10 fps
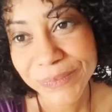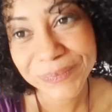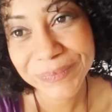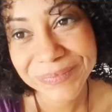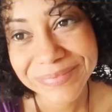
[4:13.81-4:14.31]

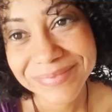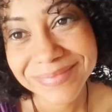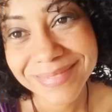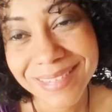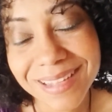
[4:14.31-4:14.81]

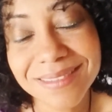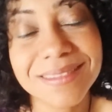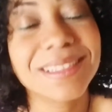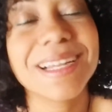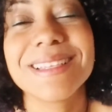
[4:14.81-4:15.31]
And
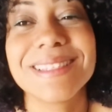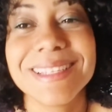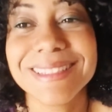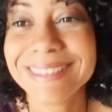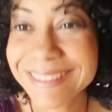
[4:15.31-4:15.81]

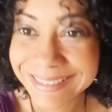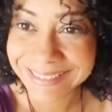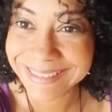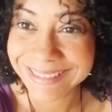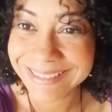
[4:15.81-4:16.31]
resting.
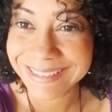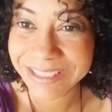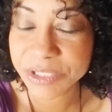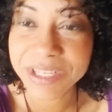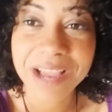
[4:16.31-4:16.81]

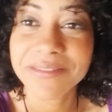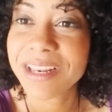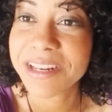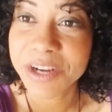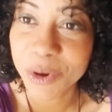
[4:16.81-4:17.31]
Just have a
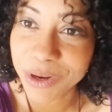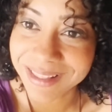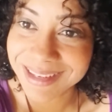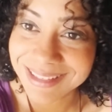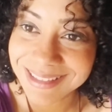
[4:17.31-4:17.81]
little
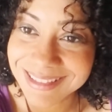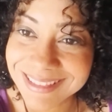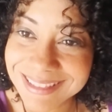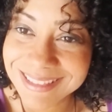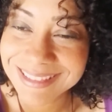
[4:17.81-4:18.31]
holidays.
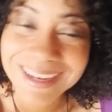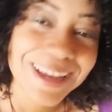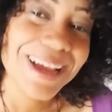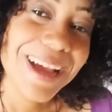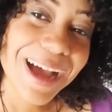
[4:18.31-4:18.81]

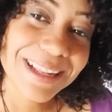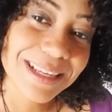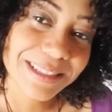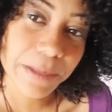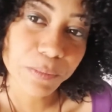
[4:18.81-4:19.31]
And
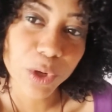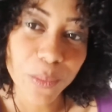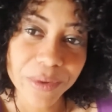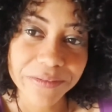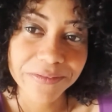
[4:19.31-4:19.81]
the step
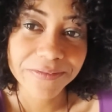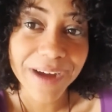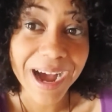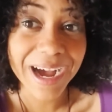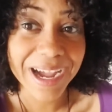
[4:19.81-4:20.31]
number
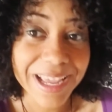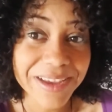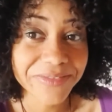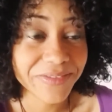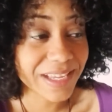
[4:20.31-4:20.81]
5
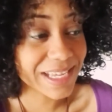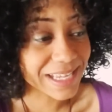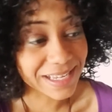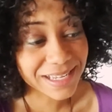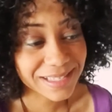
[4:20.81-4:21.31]

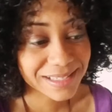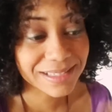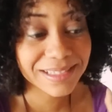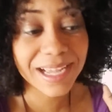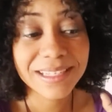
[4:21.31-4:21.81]

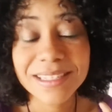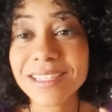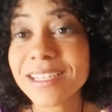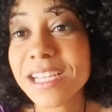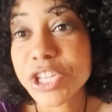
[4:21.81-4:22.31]
is that
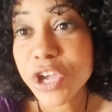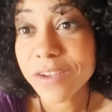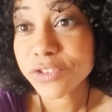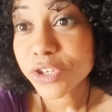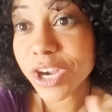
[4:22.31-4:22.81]
you
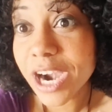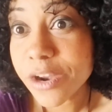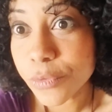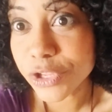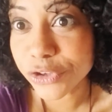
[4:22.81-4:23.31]
have to
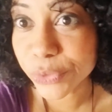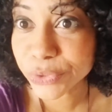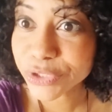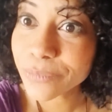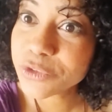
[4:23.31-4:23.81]
carry with
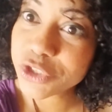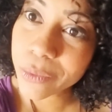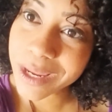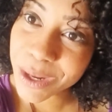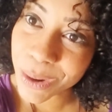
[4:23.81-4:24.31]
you some
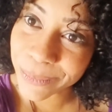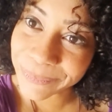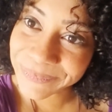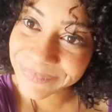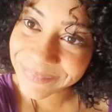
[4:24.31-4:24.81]
chewing gum.